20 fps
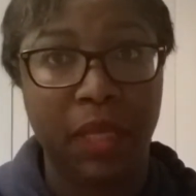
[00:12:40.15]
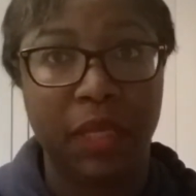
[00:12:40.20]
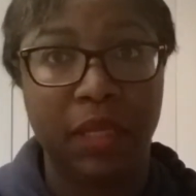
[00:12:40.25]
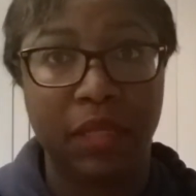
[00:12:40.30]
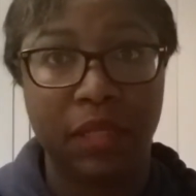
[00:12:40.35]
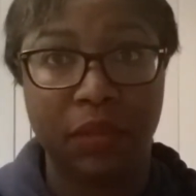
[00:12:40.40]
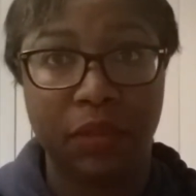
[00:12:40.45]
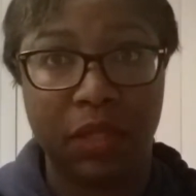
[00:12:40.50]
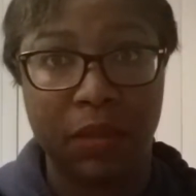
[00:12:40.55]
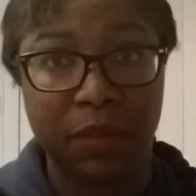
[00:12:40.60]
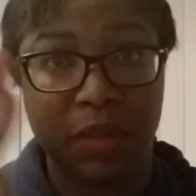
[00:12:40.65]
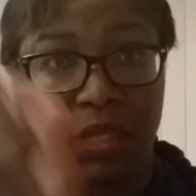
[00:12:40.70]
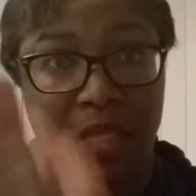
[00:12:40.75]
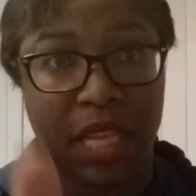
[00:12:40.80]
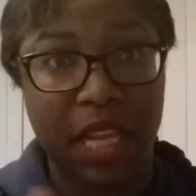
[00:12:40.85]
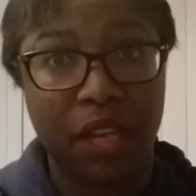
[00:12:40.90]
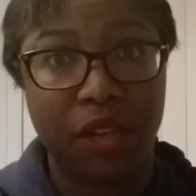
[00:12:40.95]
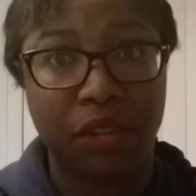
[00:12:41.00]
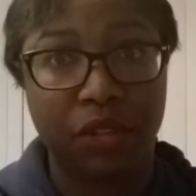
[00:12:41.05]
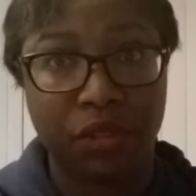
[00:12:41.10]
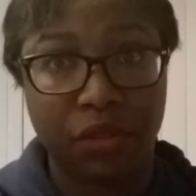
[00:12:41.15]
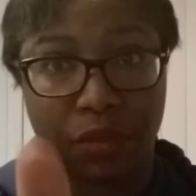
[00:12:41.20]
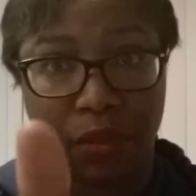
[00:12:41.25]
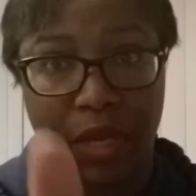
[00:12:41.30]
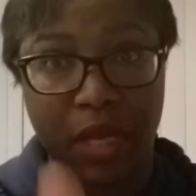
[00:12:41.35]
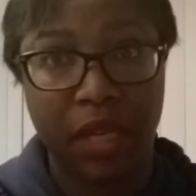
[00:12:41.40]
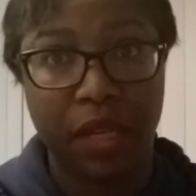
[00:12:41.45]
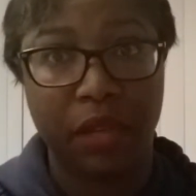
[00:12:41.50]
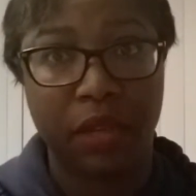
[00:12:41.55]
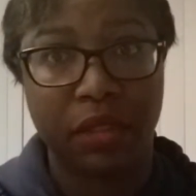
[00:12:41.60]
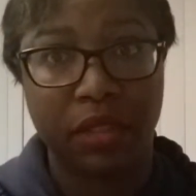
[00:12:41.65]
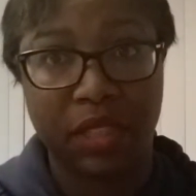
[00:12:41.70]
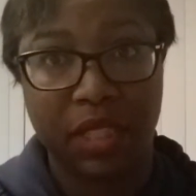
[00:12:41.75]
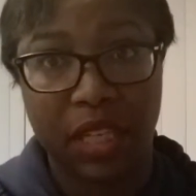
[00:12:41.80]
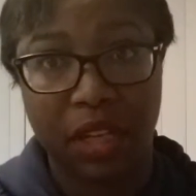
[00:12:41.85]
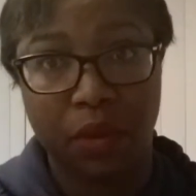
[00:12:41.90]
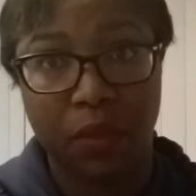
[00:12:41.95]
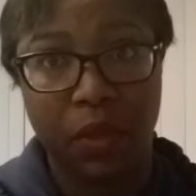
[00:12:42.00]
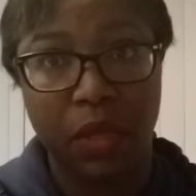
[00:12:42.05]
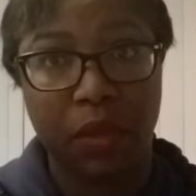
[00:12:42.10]
because there was some stairs right here, a
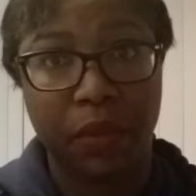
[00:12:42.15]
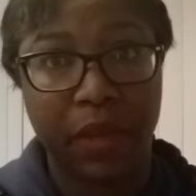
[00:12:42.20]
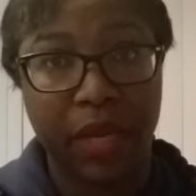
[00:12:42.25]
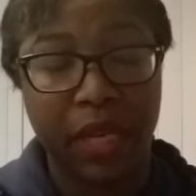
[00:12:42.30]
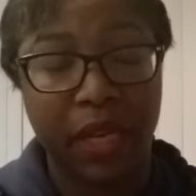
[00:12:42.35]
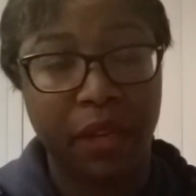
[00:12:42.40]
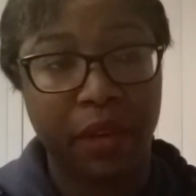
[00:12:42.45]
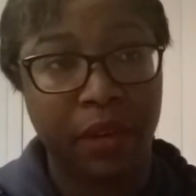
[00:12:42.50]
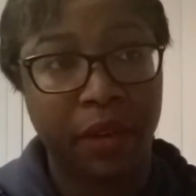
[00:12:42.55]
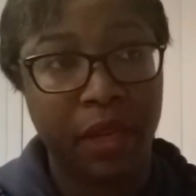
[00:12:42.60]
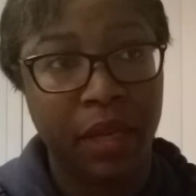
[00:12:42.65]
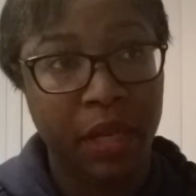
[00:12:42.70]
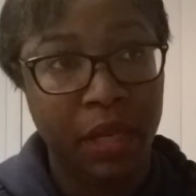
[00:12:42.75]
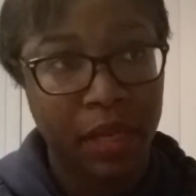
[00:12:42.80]
stairwell right here,